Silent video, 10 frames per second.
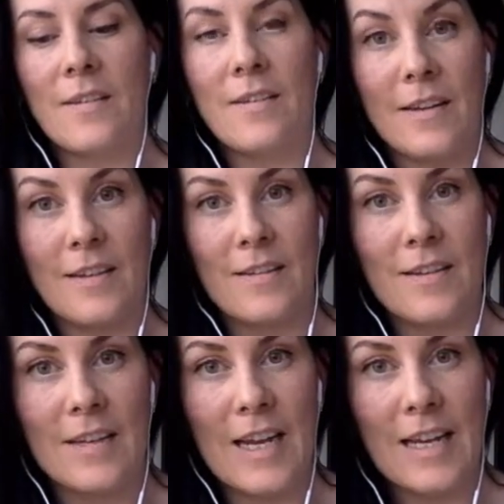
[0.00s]
to get to
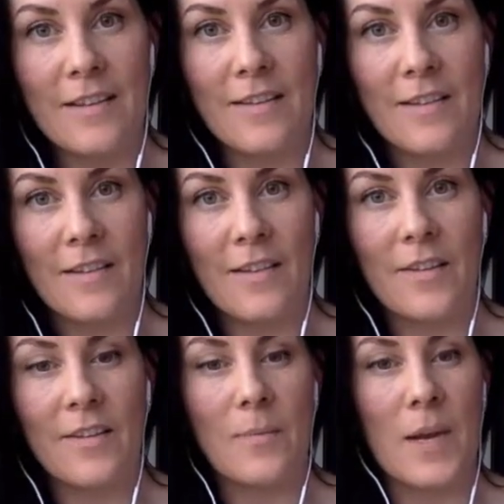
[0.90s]
today.
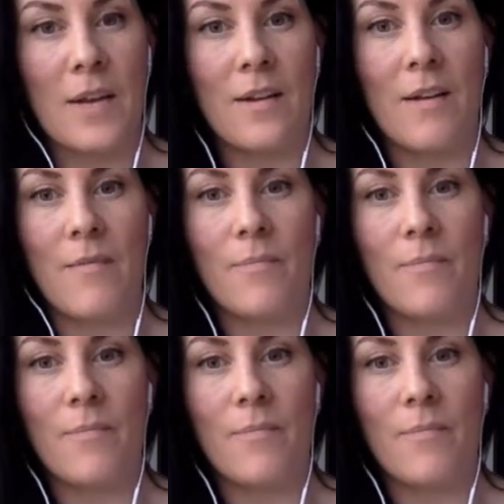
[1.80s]
This has been,